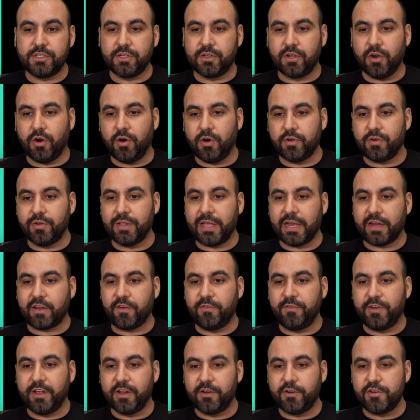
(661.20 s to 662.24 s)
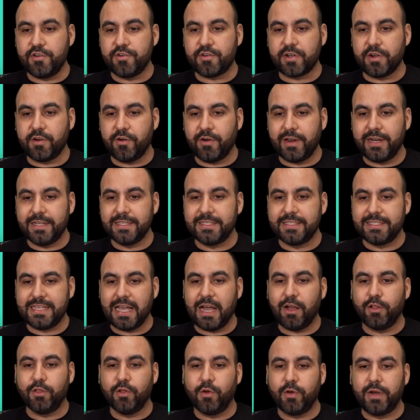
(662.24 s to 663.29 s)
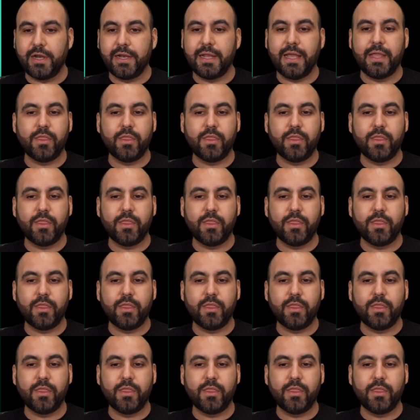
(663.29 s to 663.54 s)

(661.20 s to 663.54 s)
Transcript: to go, you like your video, you can go ahead and download it,